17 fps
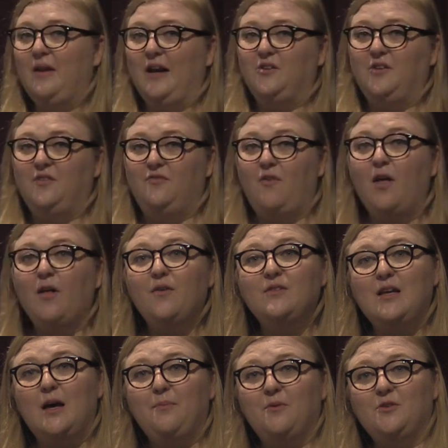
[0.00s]
actually
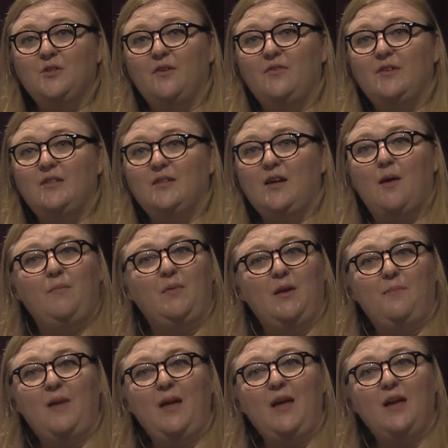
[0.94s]
follows Up Your Service
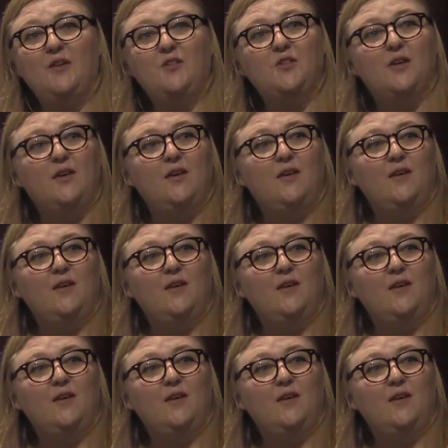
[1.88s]
company page,